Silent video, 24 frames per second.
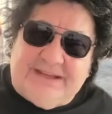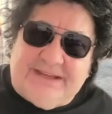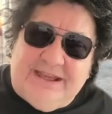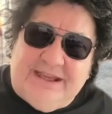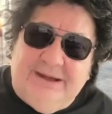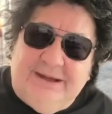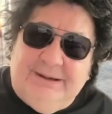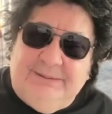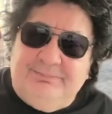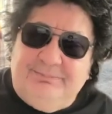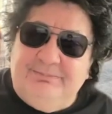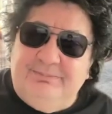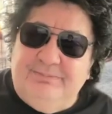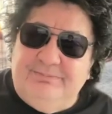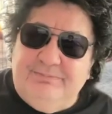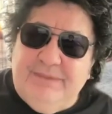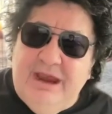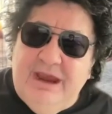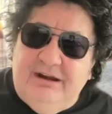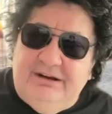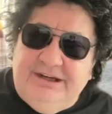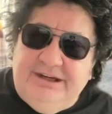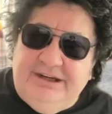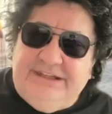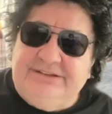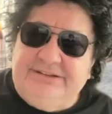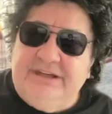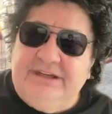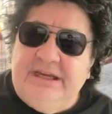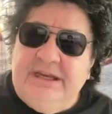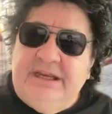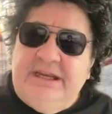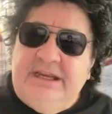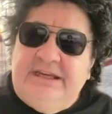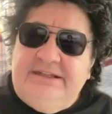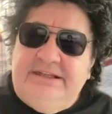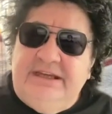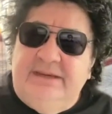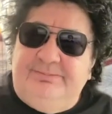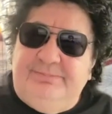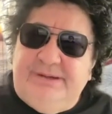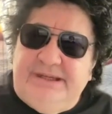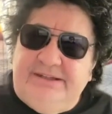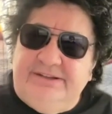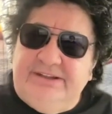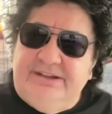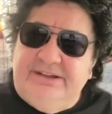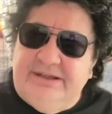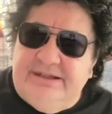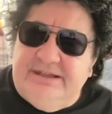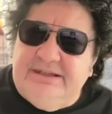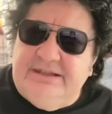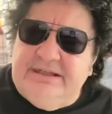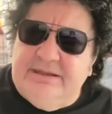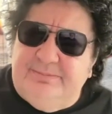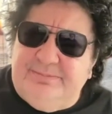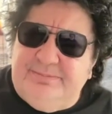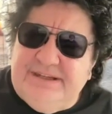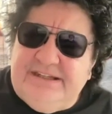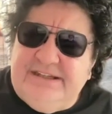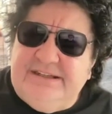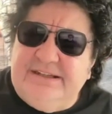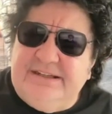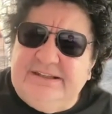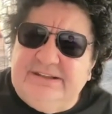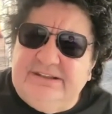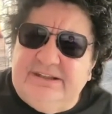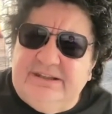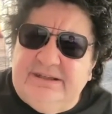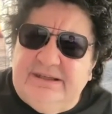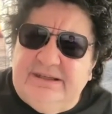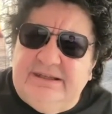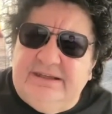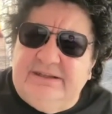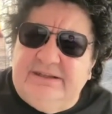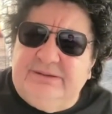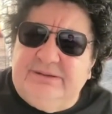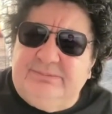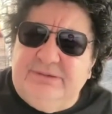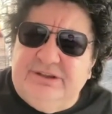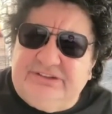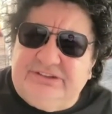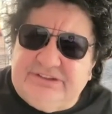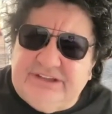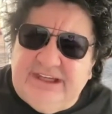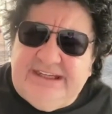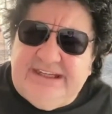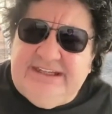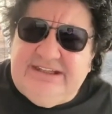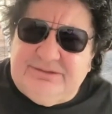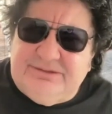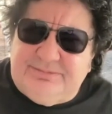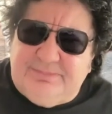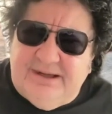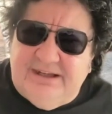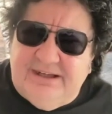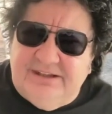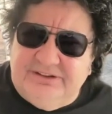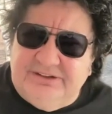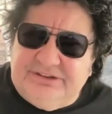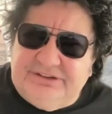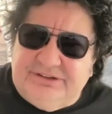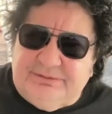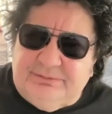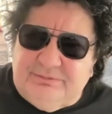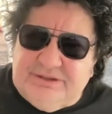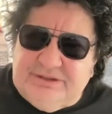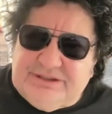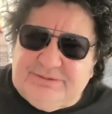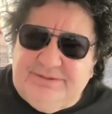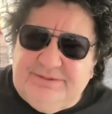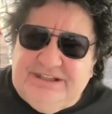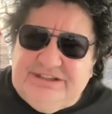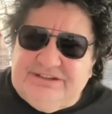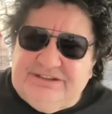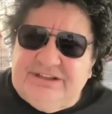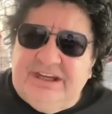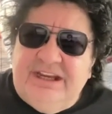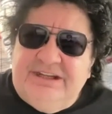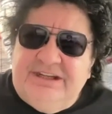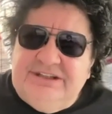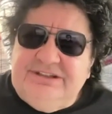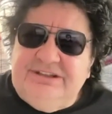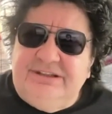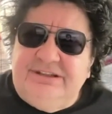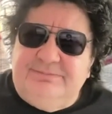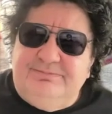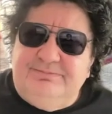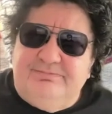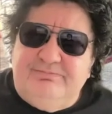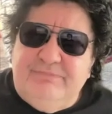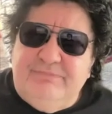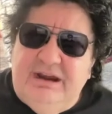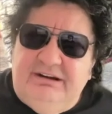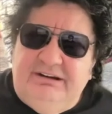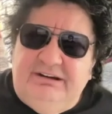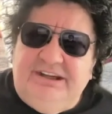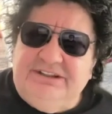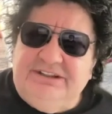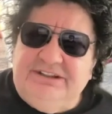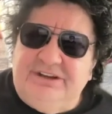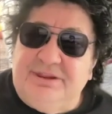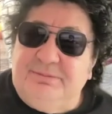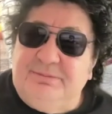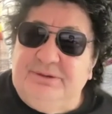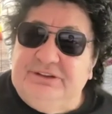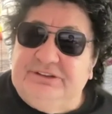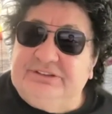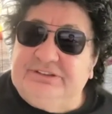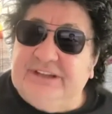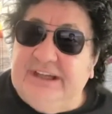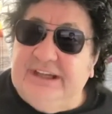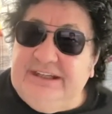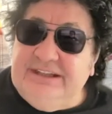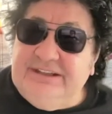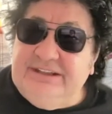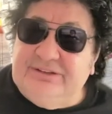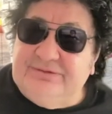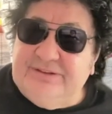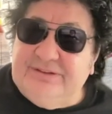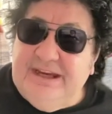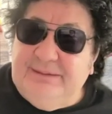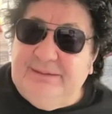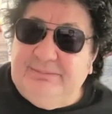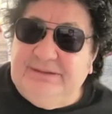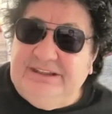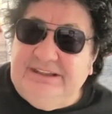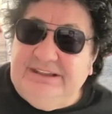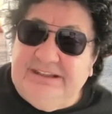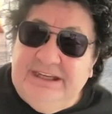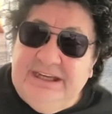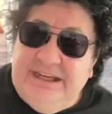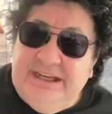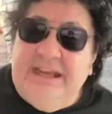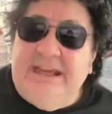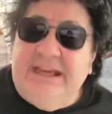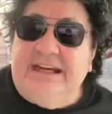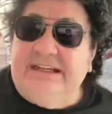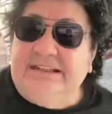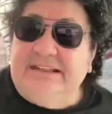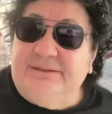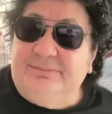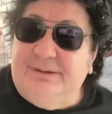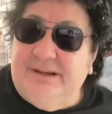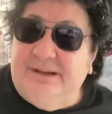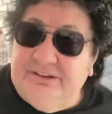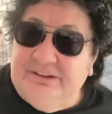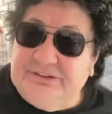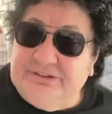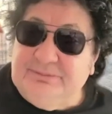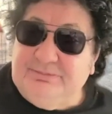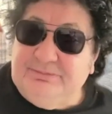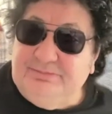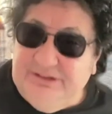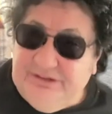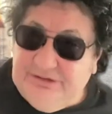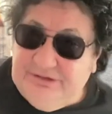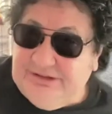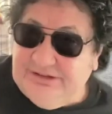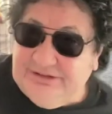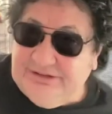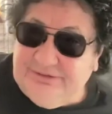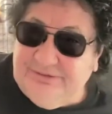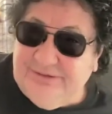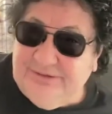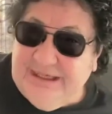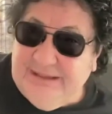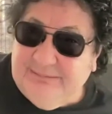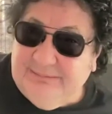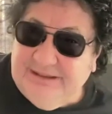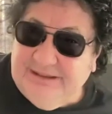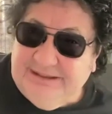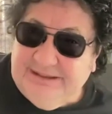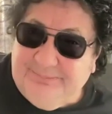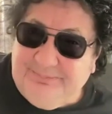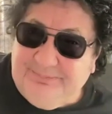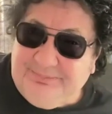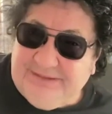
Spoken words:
married Yabina Mercedes Balson, which means she had married into the Mercedes family and the Balson Biscuits family.